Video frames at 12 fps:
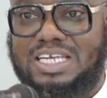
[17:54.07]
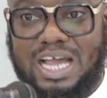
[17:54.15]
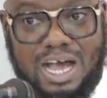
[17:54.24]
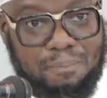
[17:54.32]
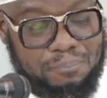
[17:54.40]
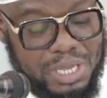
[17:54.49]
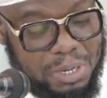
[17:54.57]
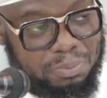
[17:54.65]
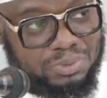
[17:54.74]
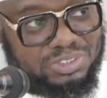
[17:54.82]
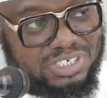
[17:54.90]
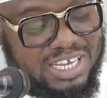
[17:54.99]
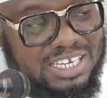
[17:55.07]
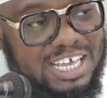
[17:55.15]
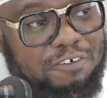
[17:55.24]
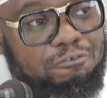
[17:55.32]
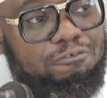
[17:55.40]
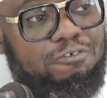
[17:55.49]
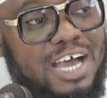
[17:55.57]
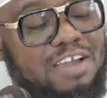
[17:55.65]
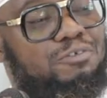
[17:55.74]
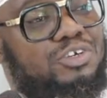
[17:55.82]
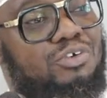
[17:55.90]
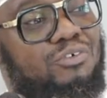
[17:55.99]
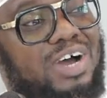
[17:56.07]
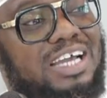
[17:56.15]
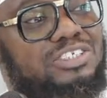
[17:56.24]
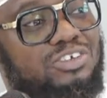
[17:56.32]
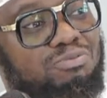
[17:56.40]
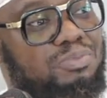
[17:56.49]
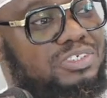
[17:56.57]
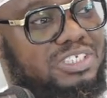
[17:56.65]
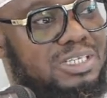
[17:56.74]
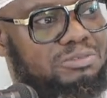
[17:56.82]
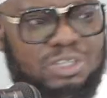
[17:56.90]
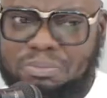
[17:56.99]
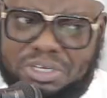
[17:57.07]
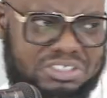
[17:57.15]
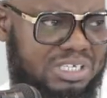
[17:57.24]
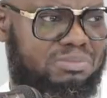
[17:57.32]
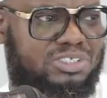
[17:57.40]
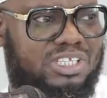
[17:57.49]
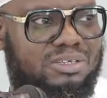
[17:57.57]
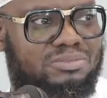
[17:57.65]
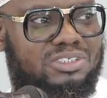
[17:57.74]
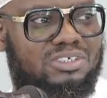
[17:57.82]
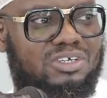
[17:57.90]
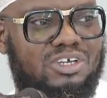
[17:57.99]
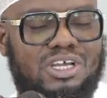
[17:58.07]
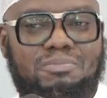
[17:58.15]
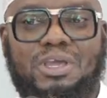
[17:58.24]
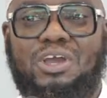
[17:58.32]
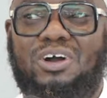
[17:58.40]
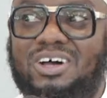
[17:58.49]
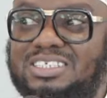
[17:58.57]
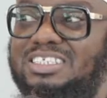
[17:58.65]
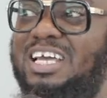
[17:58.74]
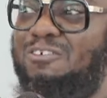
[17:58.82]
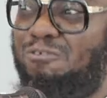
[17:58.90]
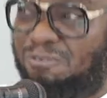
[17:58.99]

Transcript: There are people today that fight for the rights of Muslims, not because they're Muslims, because their